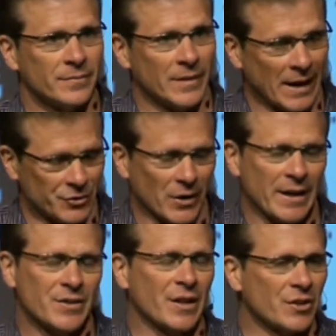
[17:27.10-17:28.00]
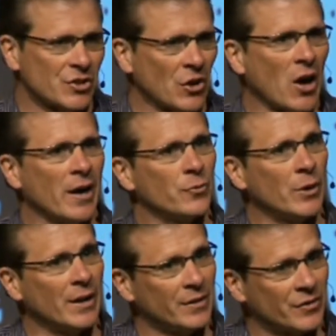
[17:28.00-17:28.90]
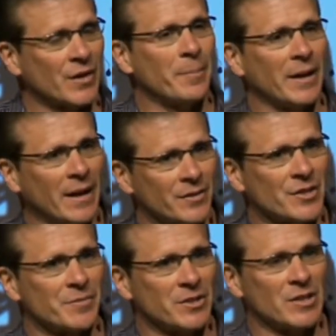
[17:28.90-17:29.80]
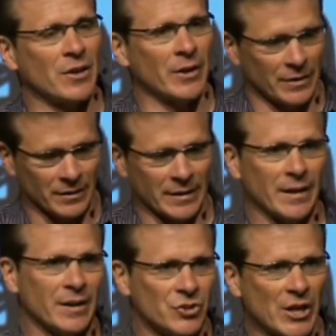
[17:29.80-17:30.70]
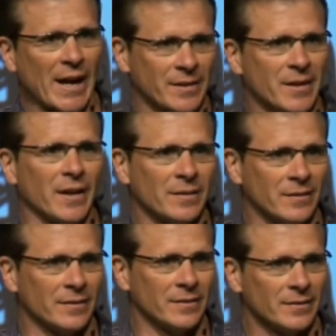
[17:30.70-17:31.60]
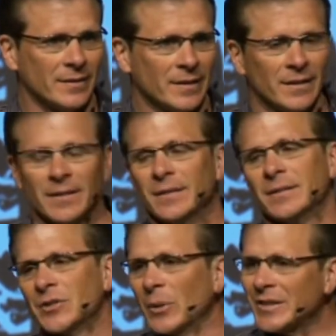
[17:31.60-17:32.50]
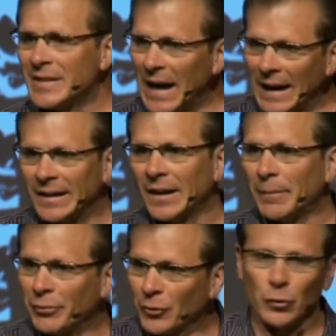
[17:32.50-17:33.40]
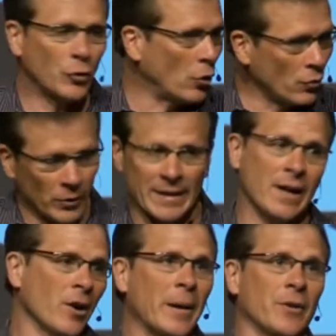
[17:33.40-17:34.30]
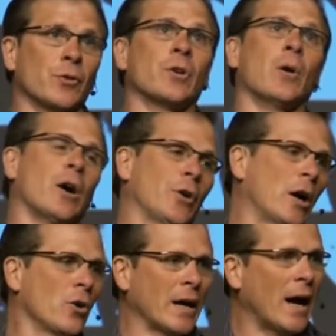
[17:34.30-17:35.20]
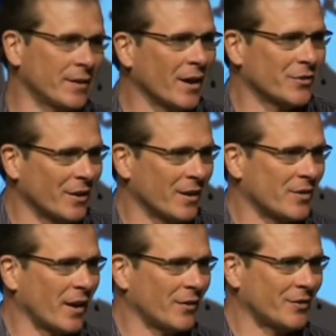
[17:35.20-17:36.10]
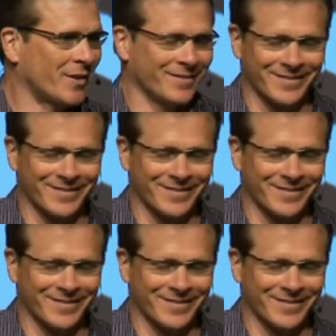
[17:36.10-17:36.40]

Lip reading: That's right. He's going to start with somebody else's material and inject it, and so it's not going to prove. When you hear about it, don't go, oh no, God doesn't exist.